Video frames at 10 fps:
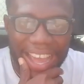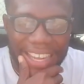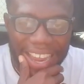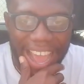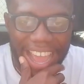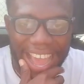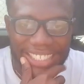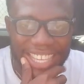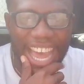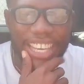Na e ya
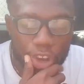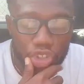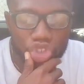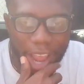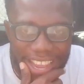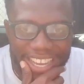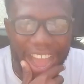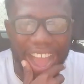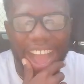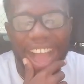dia new
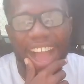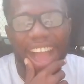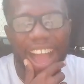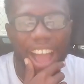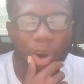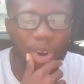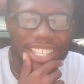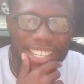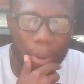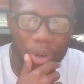striker. A one
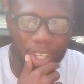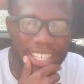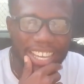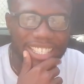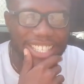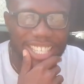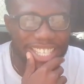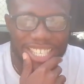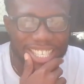seminar, dear, sister,